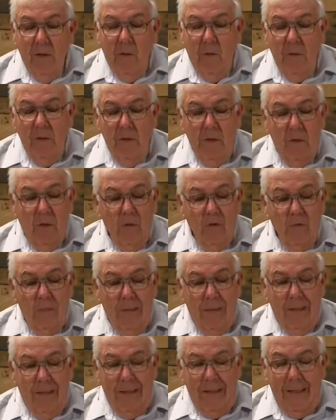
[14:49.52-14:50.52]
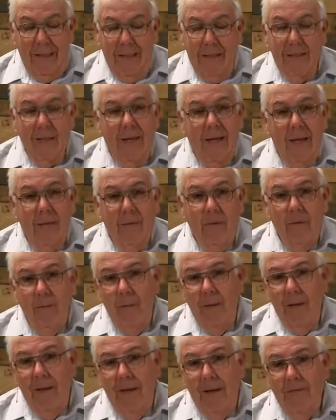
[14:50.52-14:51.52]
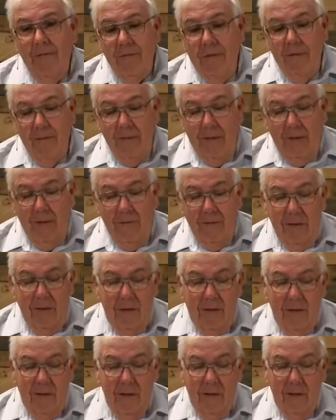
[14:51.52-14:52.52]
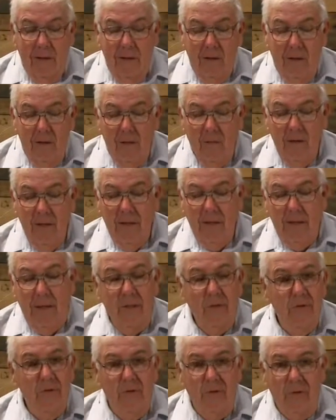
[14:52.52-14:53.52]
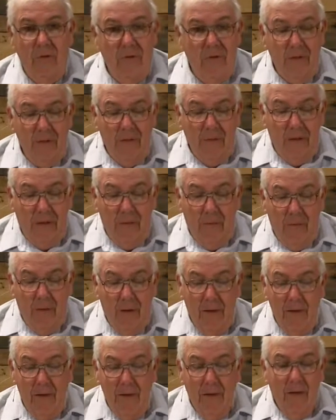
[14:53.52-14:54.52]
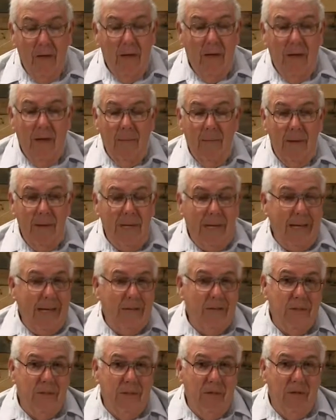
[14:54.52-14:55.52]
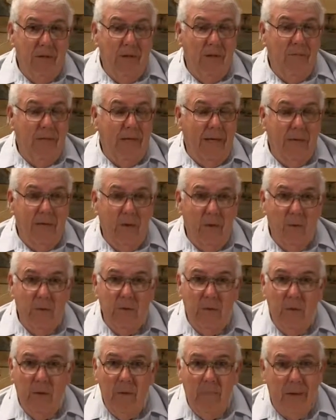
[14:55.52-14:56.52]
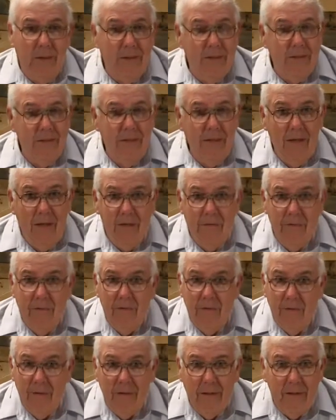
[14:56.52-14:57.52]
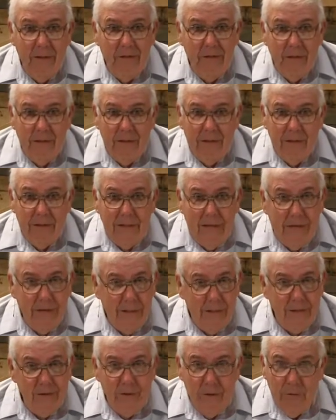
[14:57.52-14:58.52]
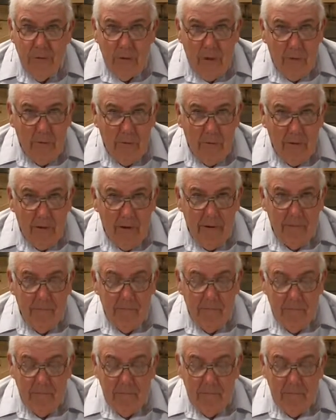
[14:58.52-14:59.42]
When you don't spend any time with me, I feel lonely. Well, now, you shouldn't feel that way. I mean, I still love you. I told you when I married you I love you. If anything changes, I'll let you know, okay?